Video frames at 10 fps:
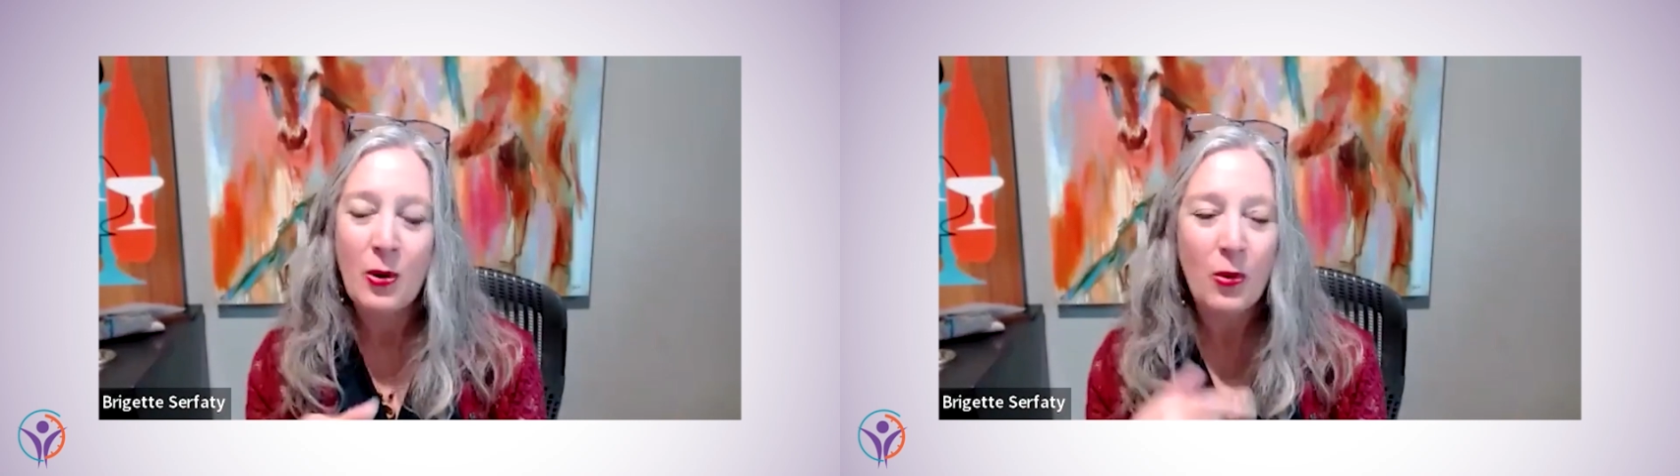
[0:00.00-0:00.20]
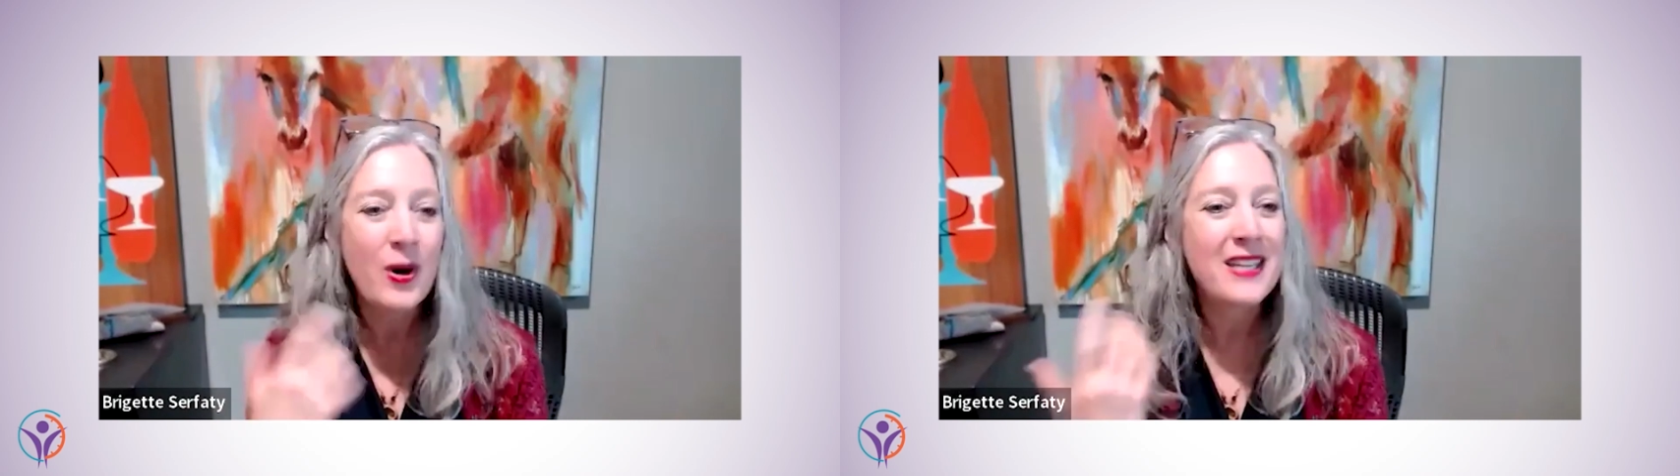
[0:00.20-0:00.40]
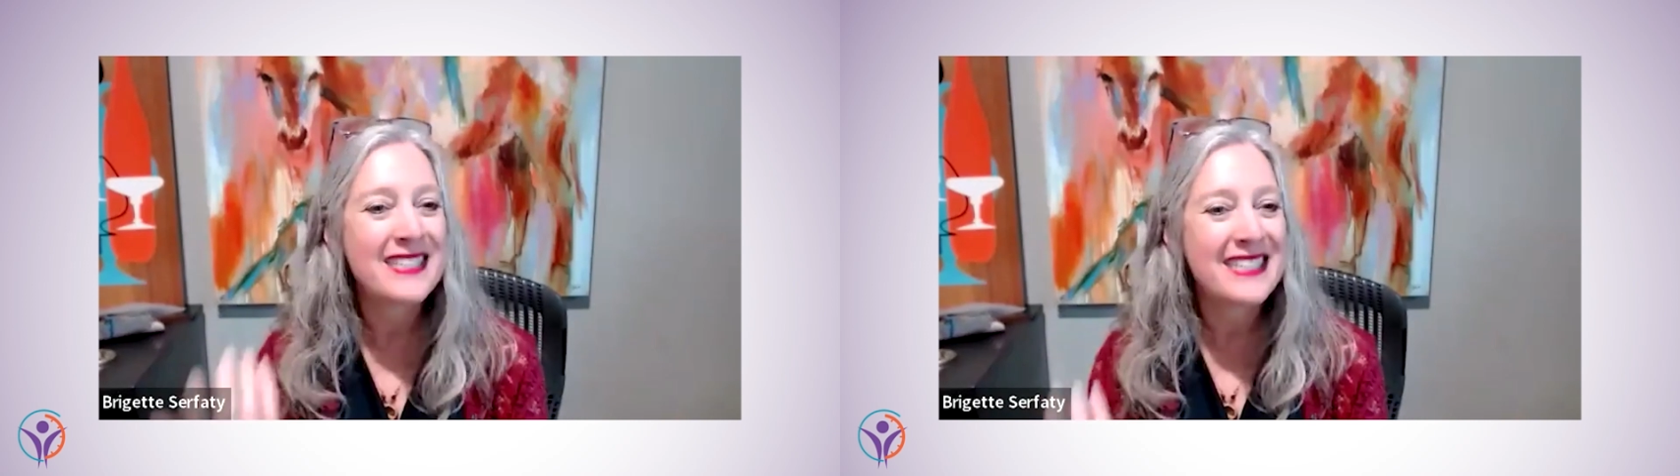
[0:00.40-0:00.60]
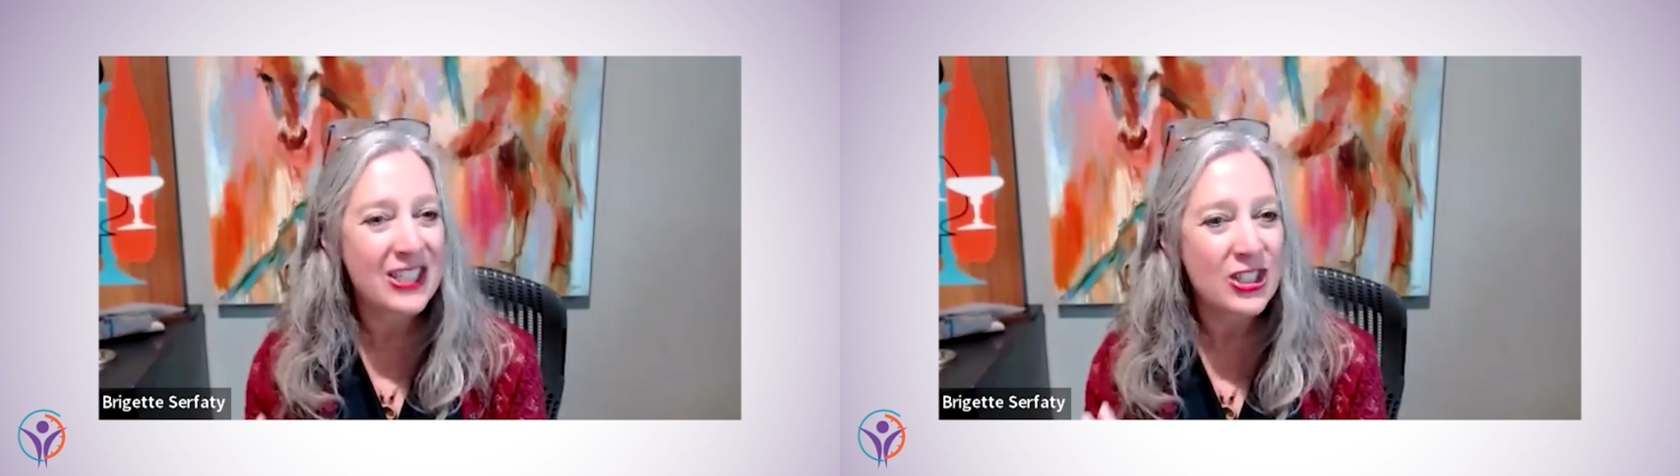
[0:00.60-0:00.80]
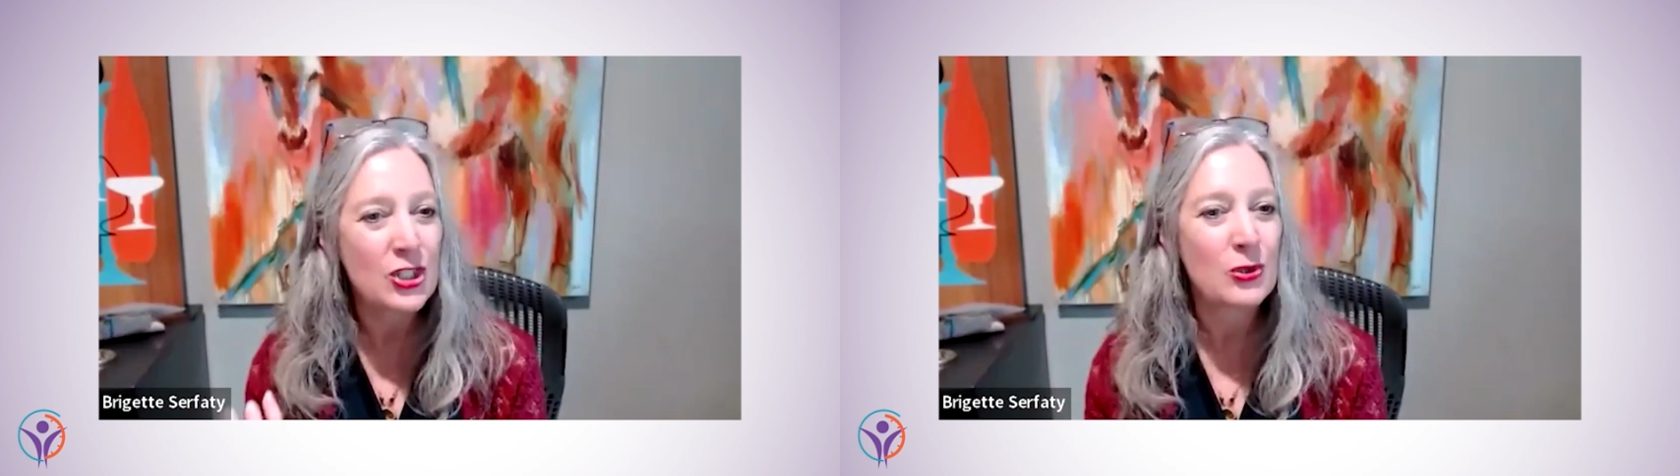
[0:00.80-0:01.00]
what
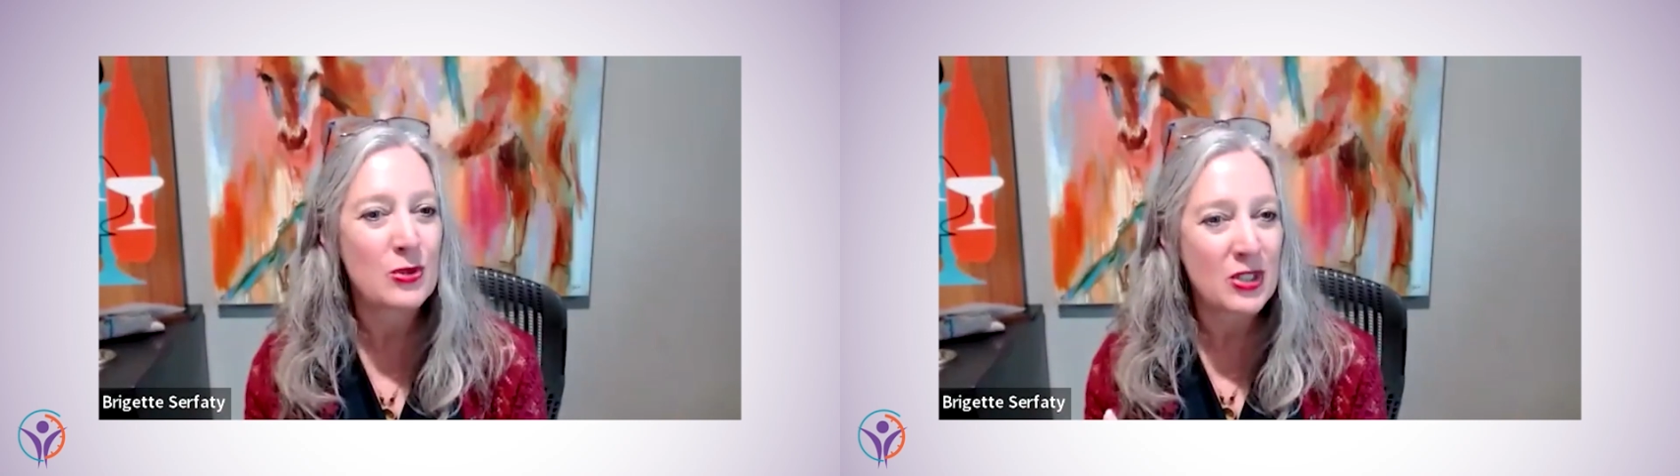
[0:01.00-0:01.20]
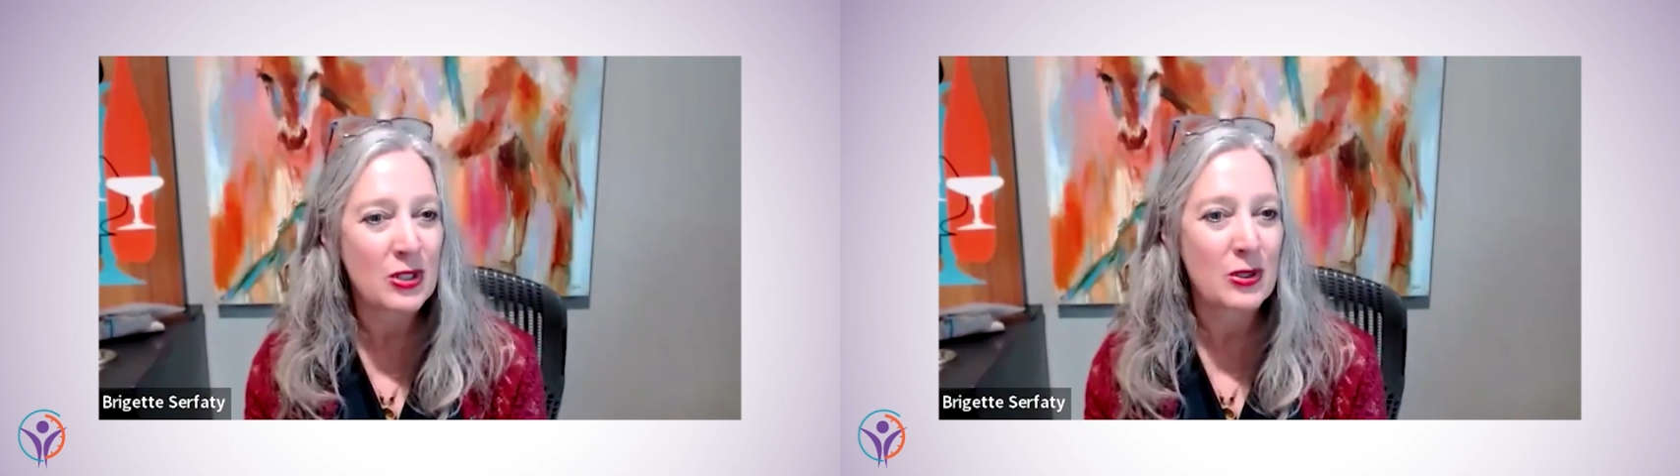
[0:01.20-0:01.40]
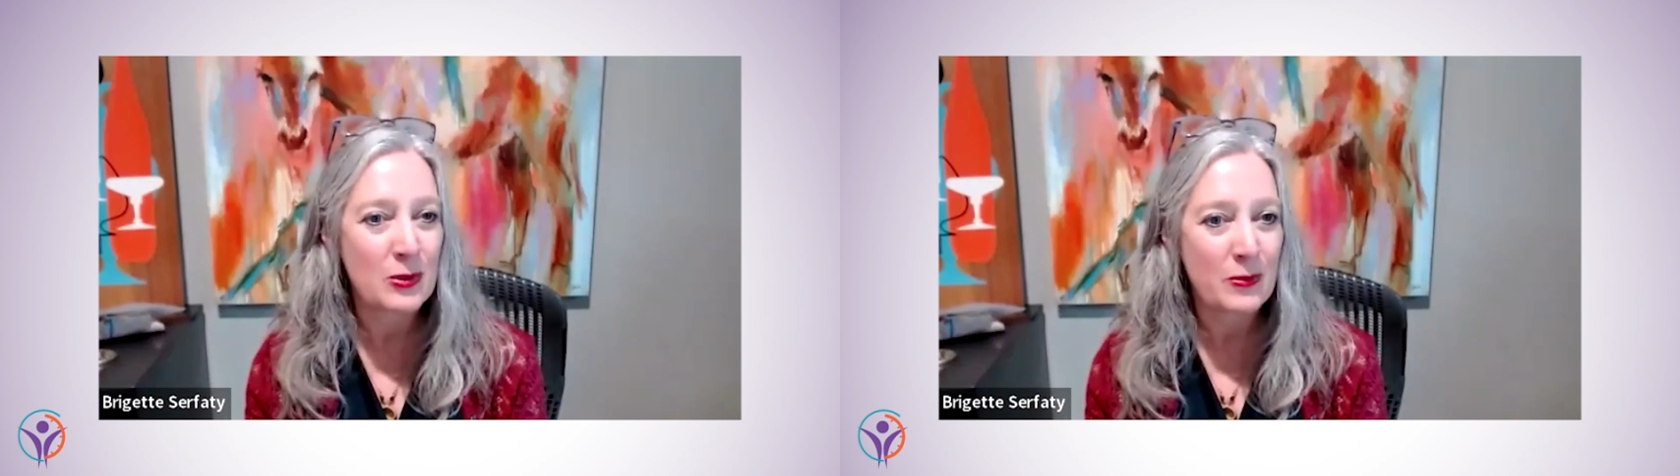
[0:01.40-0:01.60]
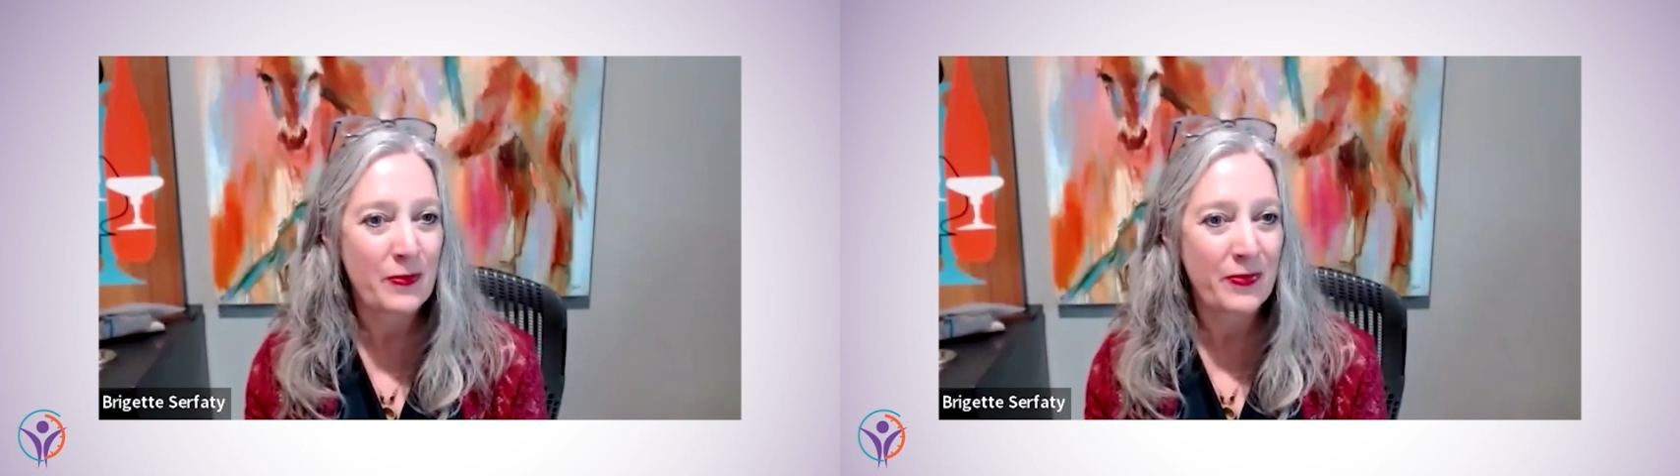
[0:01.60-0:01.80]
did you do